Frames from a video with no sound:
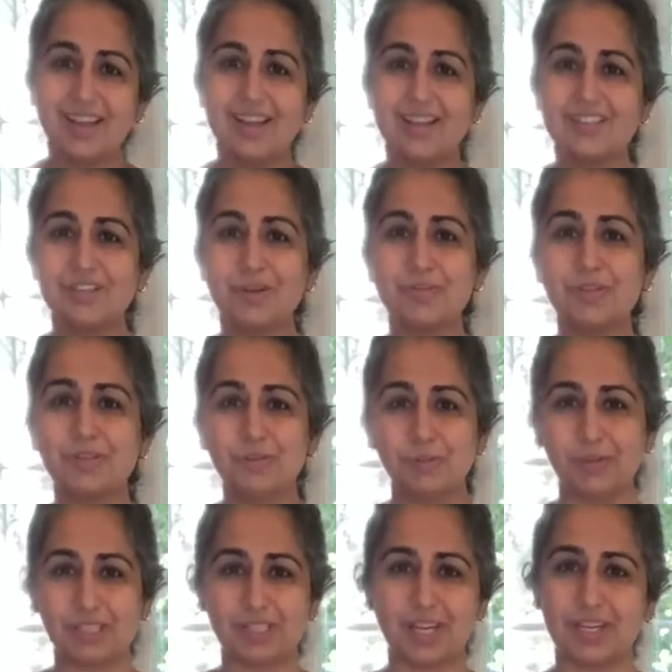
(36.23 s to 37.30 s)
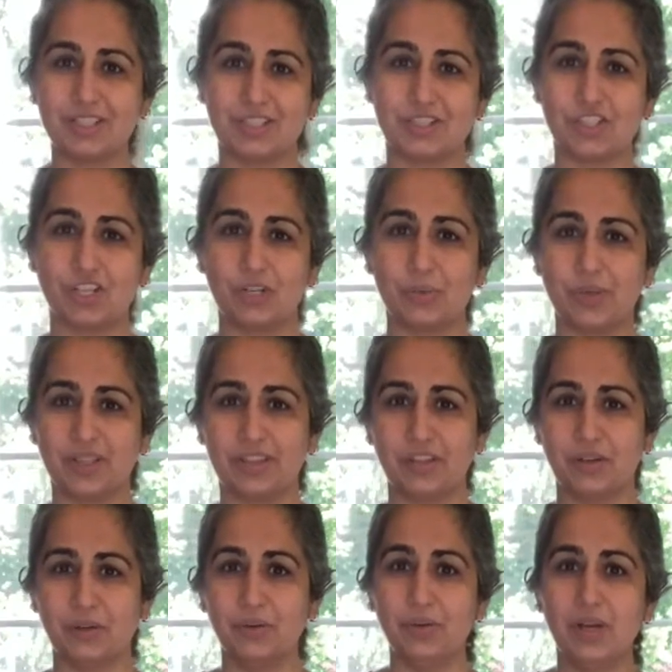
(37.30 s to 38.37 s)
So I'm super excited to share with
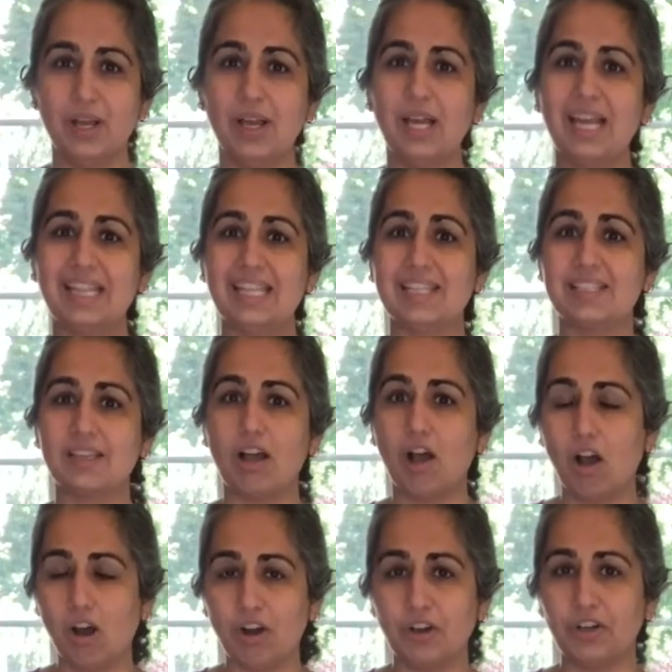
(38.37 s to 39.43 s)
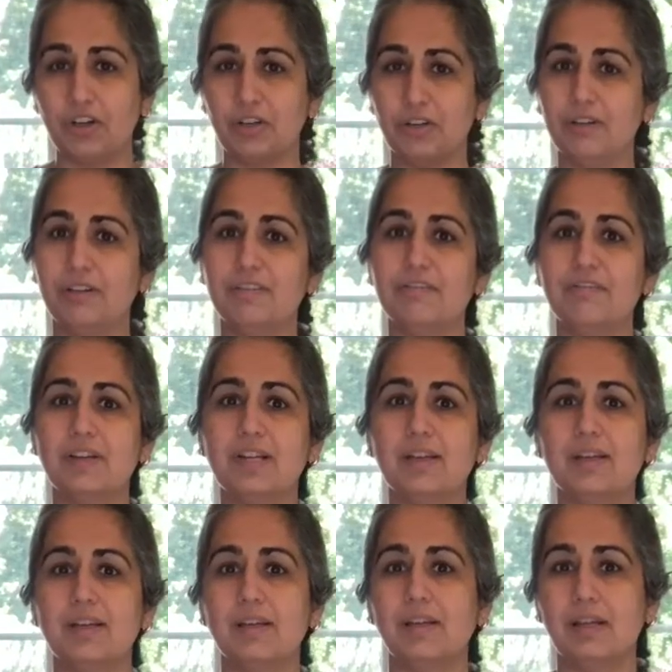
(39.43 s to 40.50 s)
you this art of
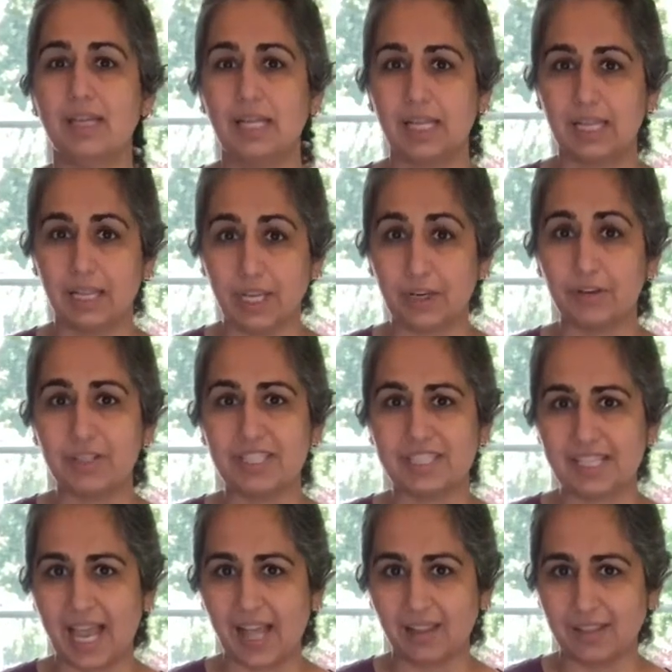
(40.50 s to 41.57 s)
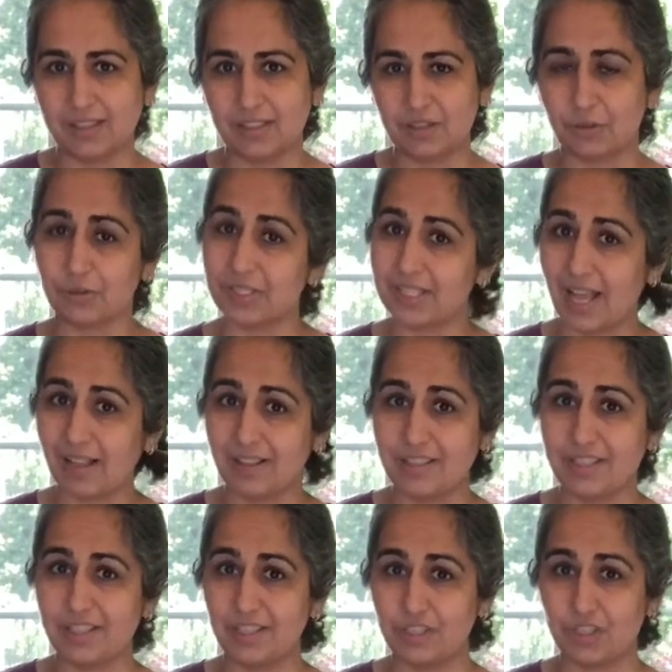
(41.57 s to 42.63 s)
layered salads or salads in
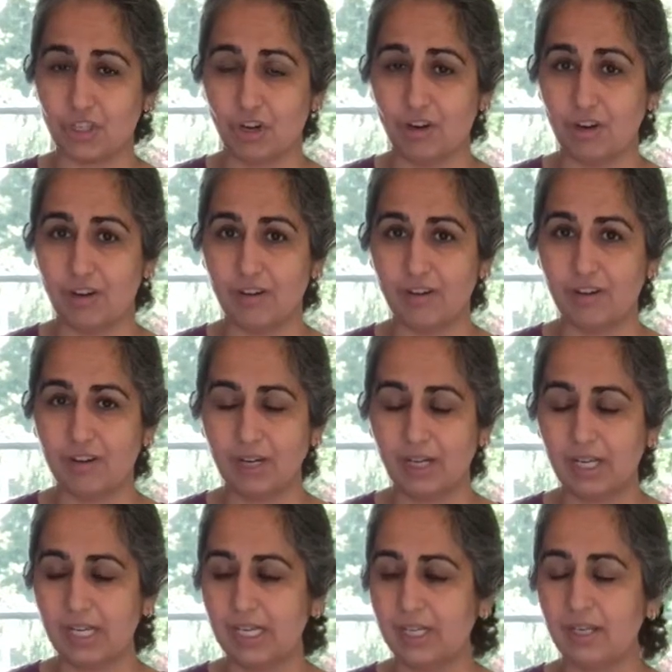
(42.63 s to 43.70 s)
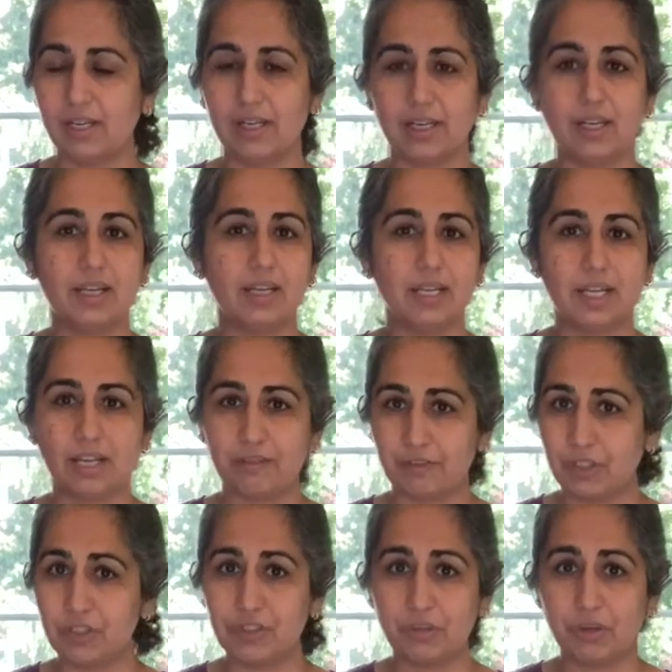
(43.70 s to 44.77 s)
a jar. If you
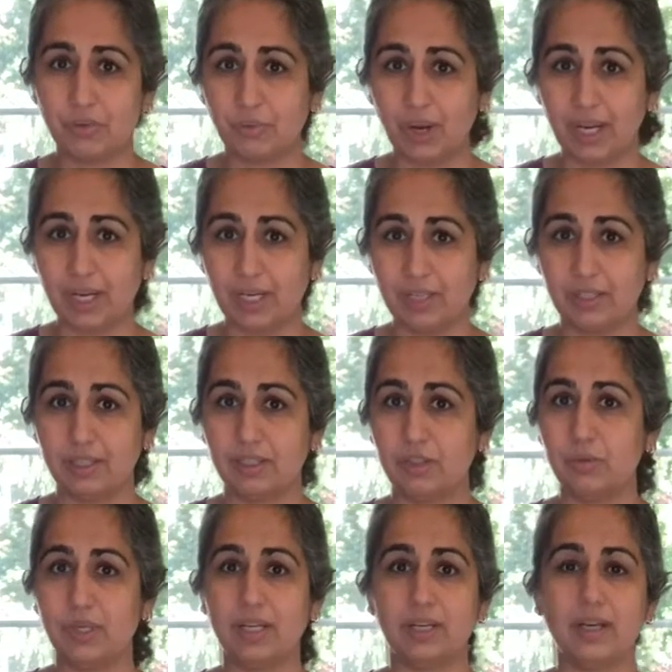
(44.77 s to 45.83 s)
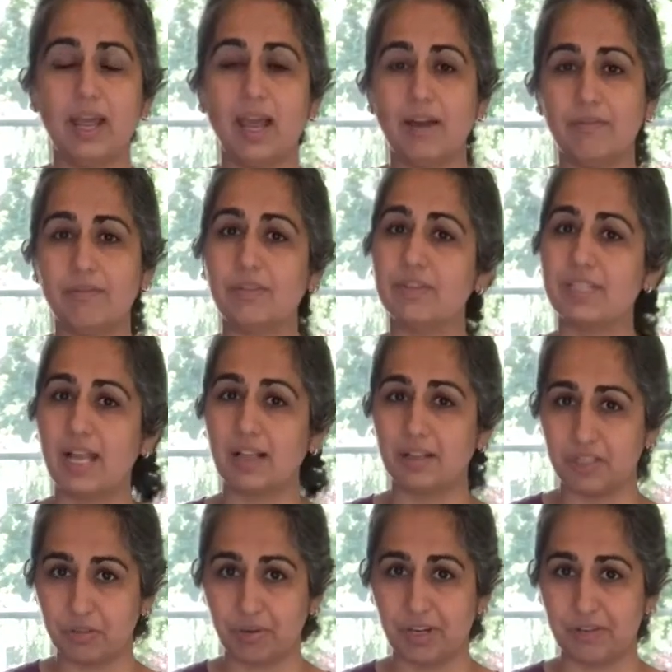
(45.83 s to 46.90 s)
do it right, you can have salads
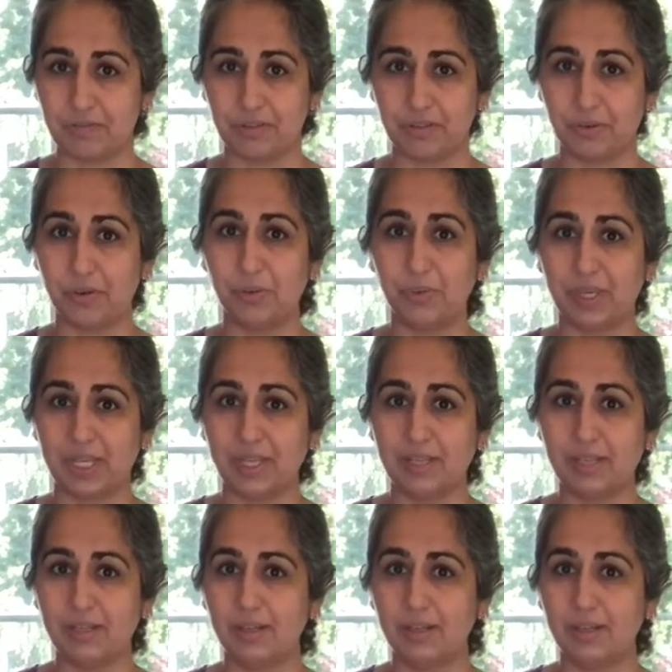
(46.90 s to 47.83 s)
ready for the whole week